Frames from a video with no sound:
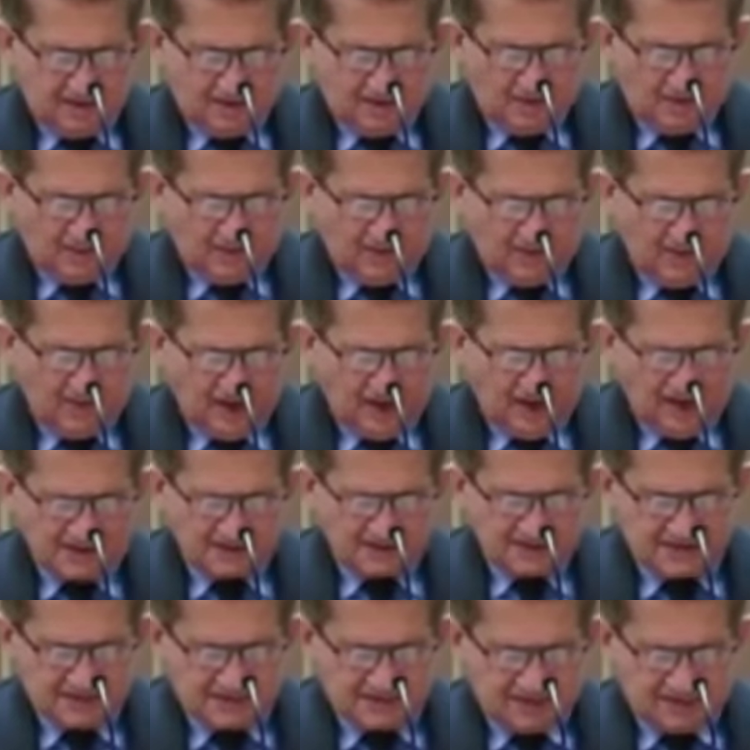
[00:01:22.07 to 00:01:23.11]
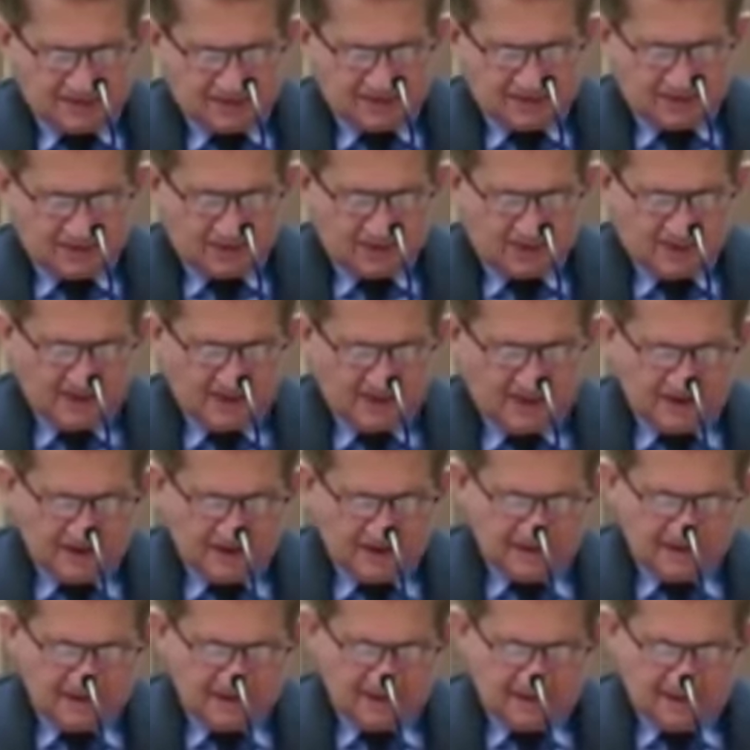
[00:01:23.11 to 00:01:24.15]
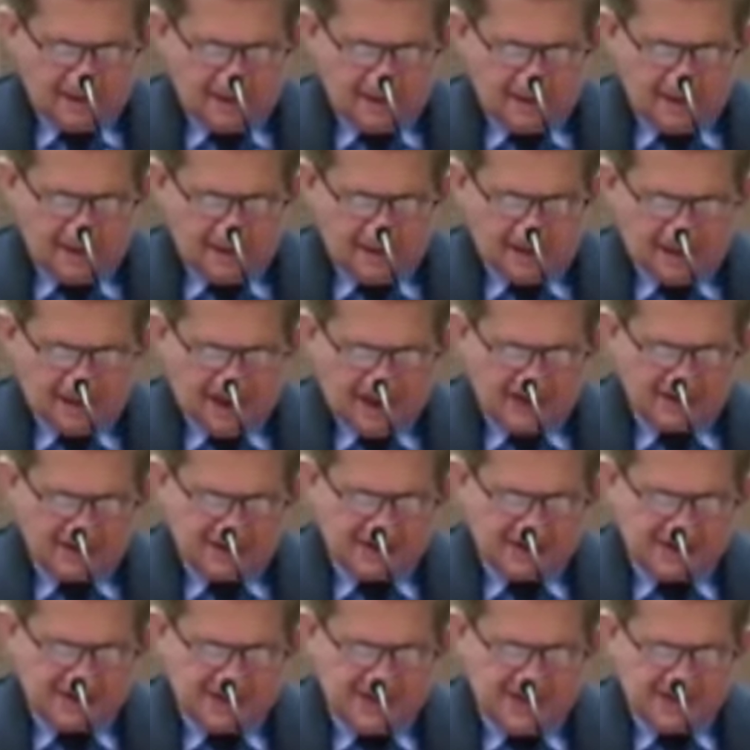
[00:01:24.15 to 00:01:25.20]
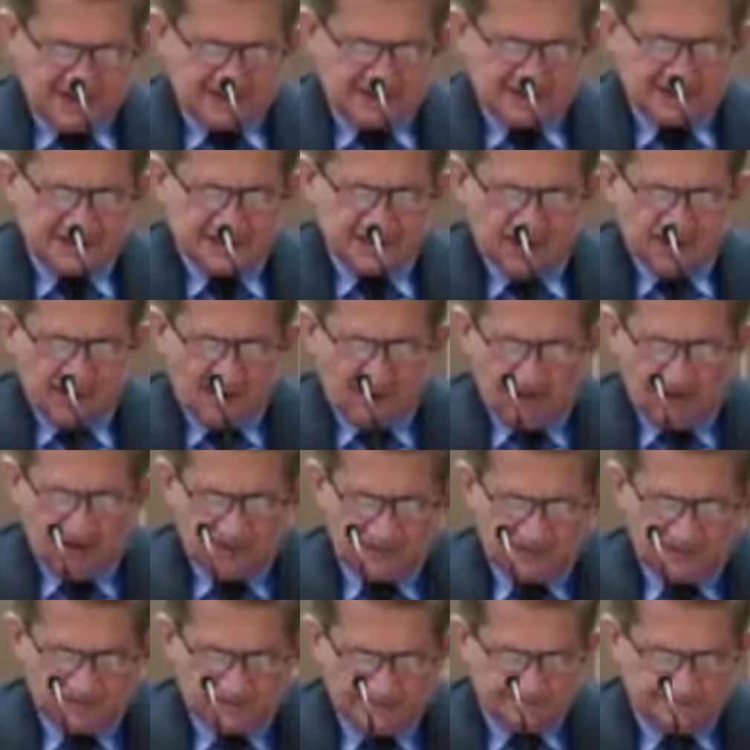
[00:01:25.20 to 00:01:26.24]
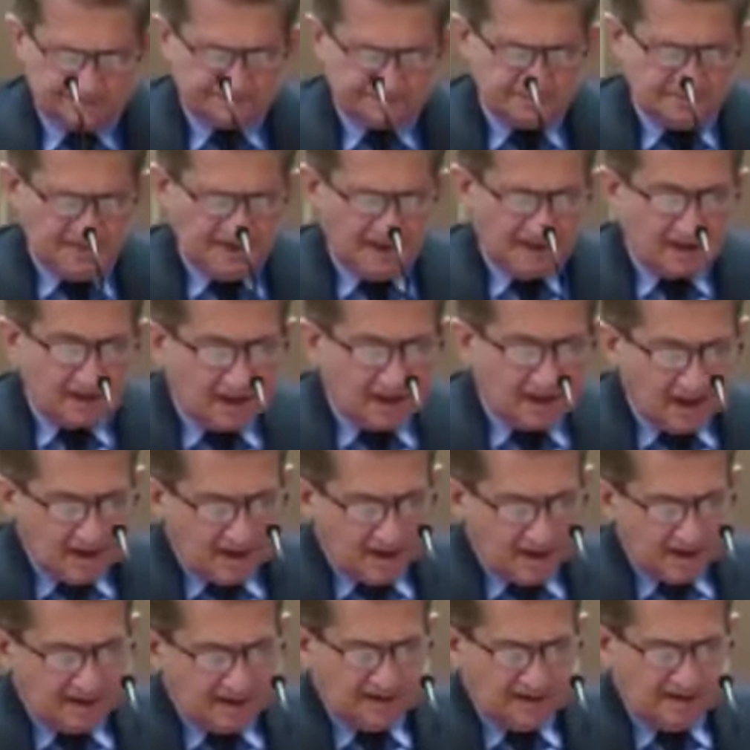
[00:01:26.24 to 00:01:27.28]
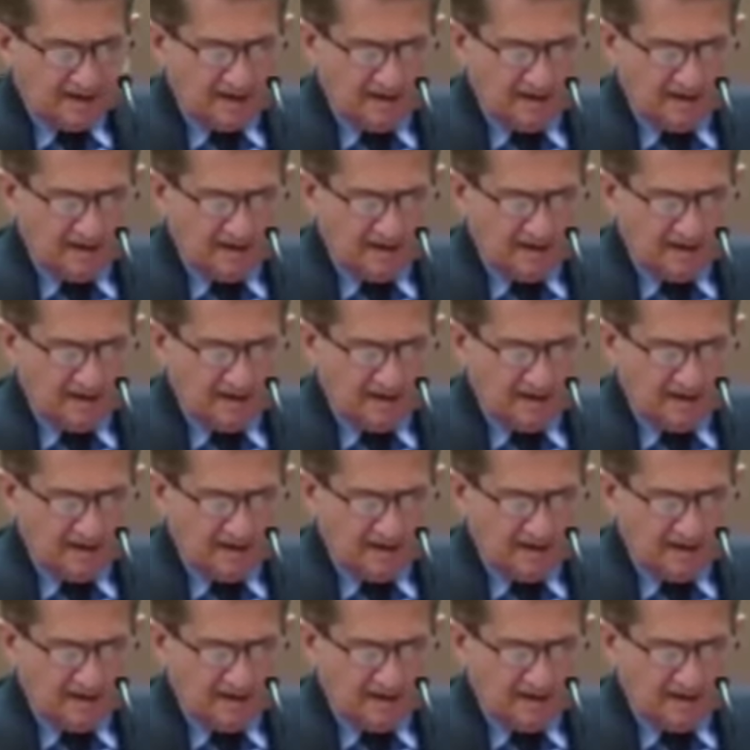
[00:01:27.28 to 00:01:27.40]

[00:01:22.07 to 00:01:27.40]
with us through the righteousness of God